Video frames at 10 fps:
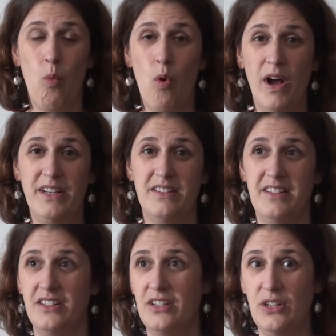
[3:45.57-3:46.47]
1
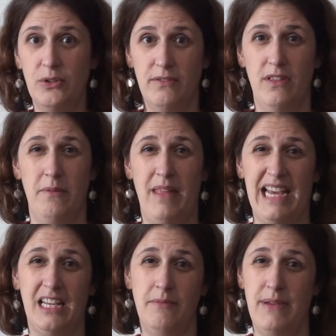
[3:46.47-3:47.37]
to 2 of them,
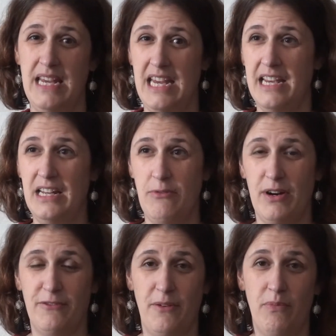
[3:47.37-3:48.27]
that could be
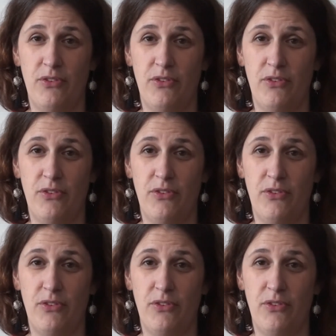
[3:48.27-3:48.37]
anywhere from